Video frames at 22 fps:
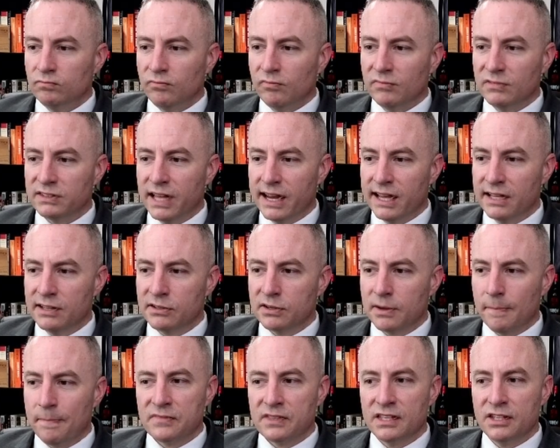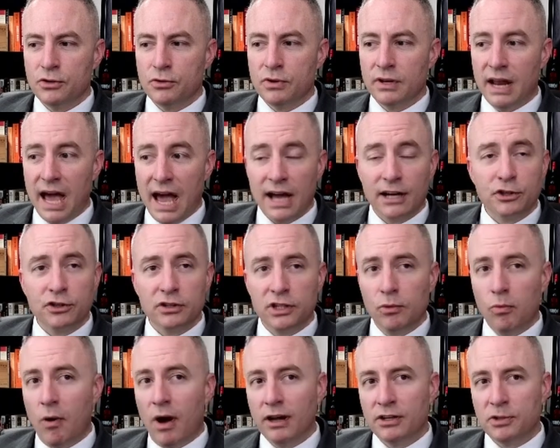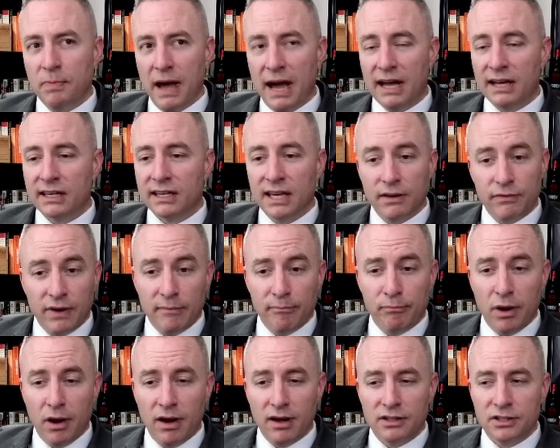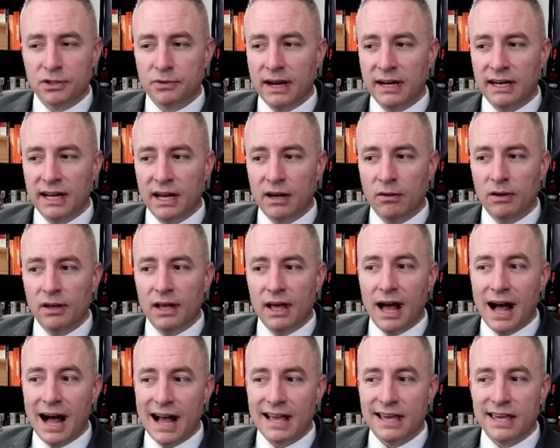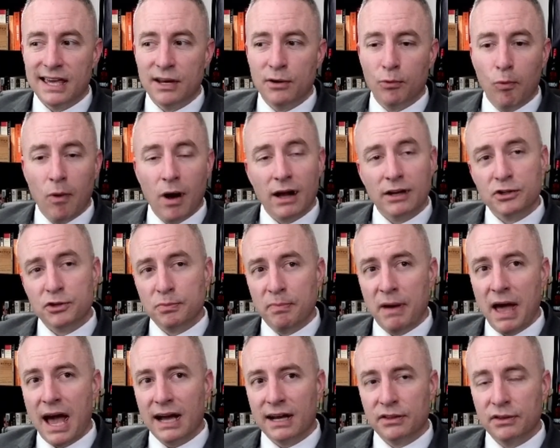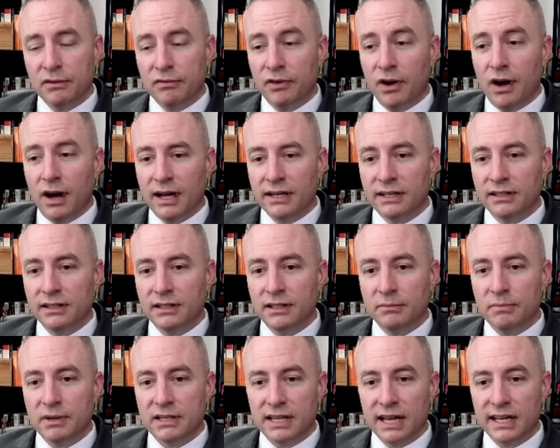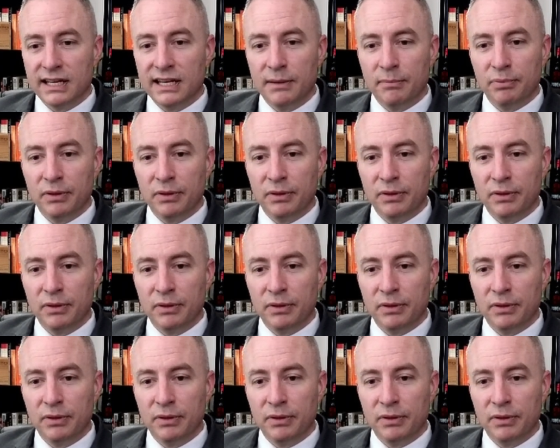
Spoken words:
Settings, is you can actually watch back. If I'm paused right now, I can watch back the VOD because I can